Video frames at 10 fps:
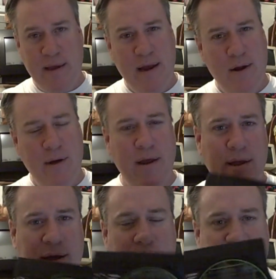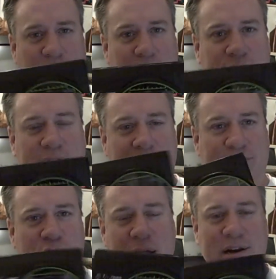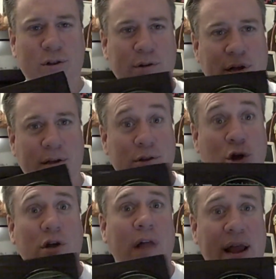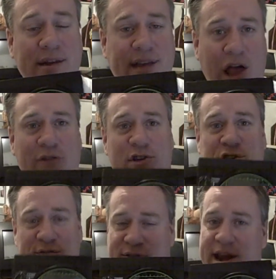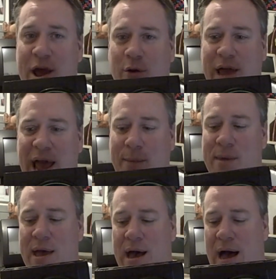you know, it comes off kind of trying to look like a television video game.